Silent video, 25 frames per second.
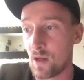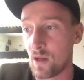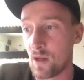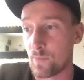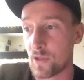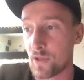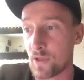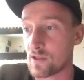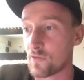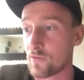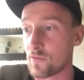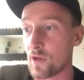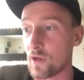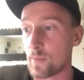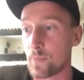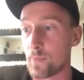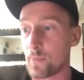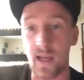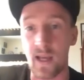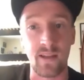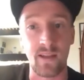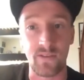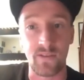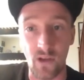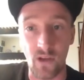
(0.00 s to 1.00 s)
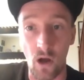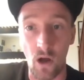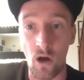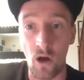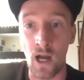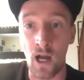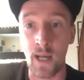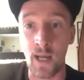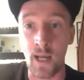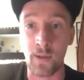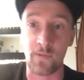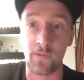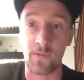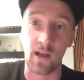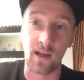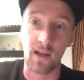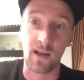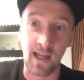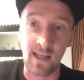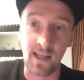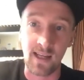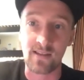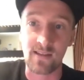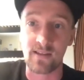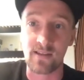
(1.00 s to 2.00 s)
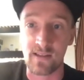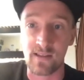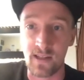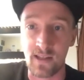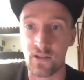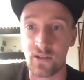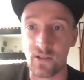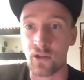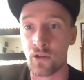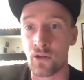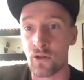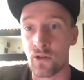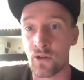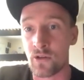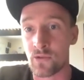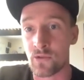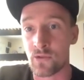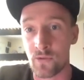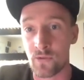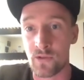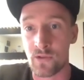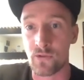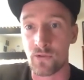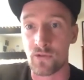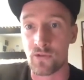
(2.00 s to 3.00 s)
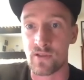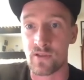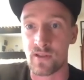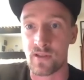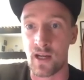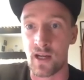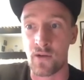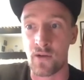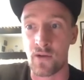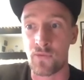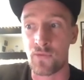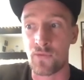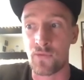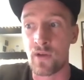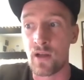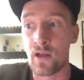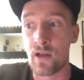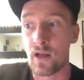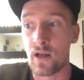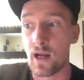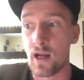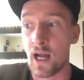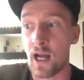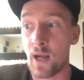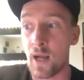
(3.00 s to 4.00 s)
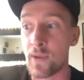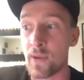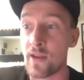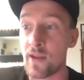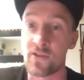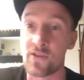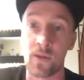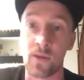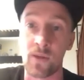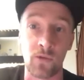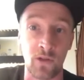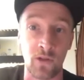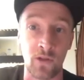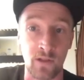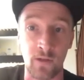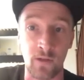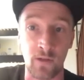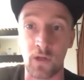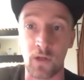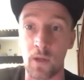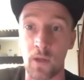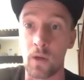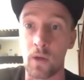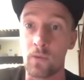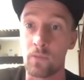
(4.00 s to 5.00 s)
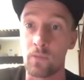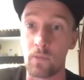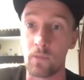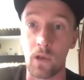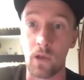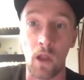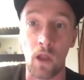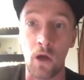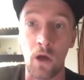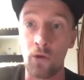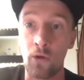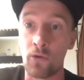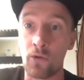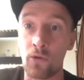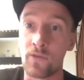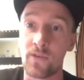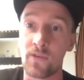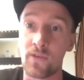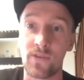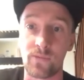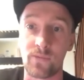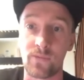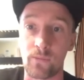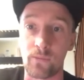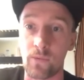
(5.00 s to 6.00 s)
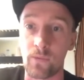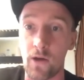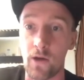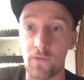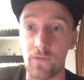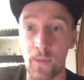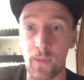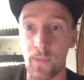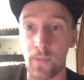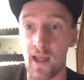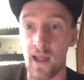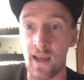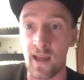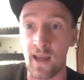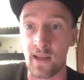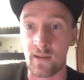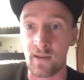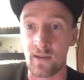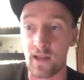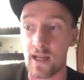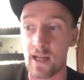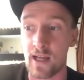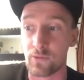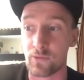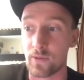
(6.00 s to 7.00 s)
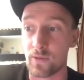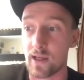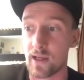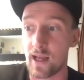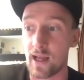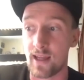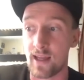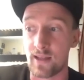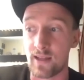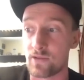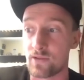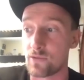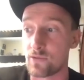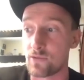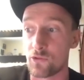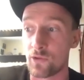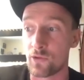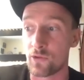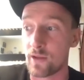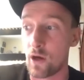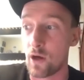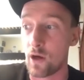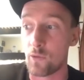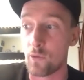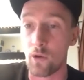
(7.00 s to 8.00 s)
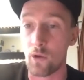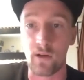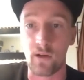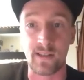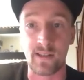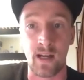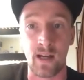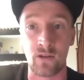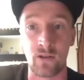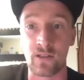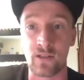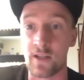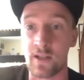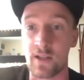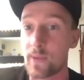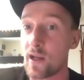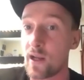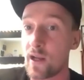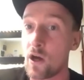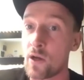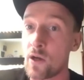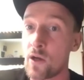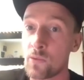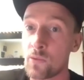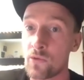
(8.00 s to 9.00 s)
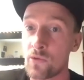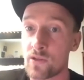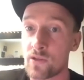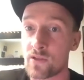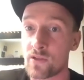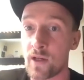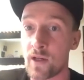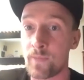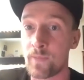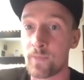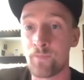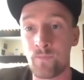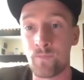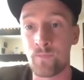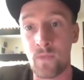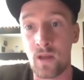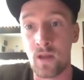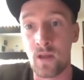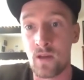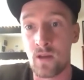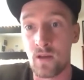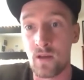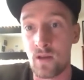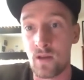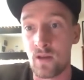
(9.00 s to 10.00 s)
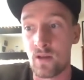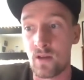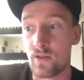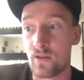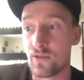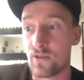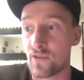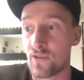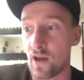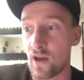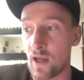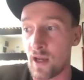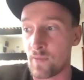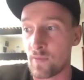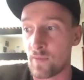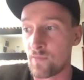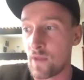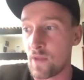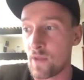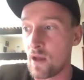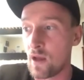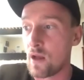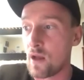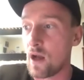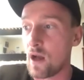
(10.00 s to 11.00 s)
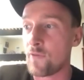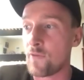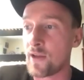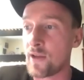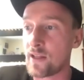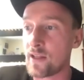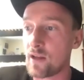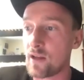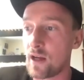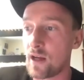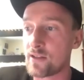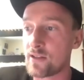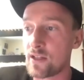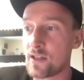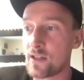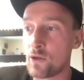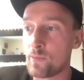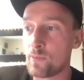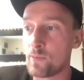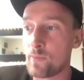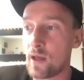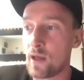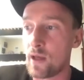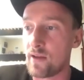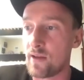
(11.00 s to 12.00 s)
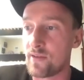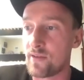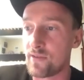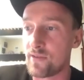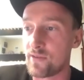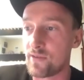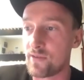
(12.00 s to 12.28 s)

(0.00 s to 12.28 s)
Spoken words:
because of like playing in time, you've like latency issues, all this sort of stuff. But there's some students have come on loads, like they're playing during the whole lockdown because they've been at home all the time. So I think I do miss